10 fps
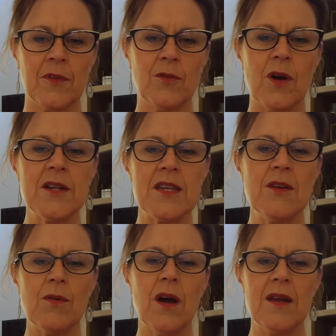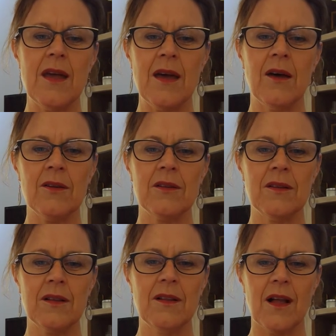Right here, right now,
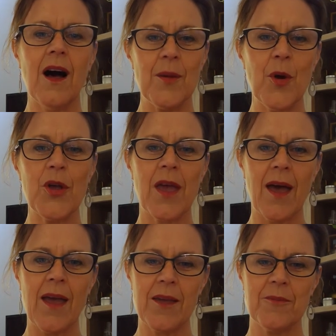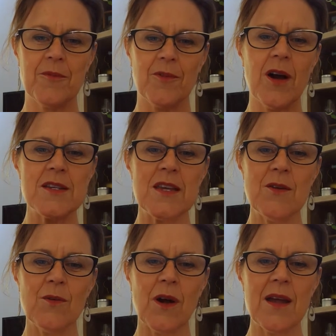I'm okay. Right here,
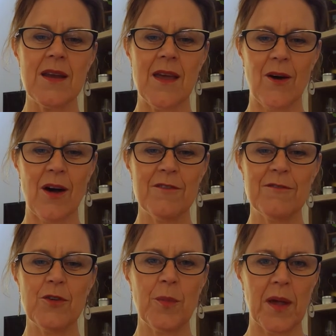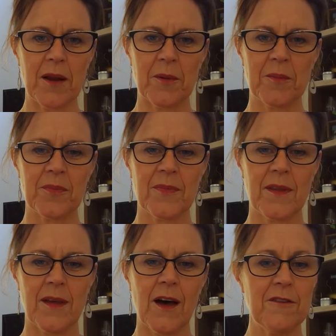right now, I feel better.
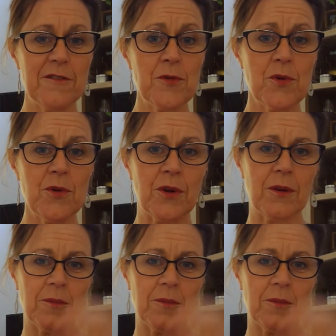I feel good.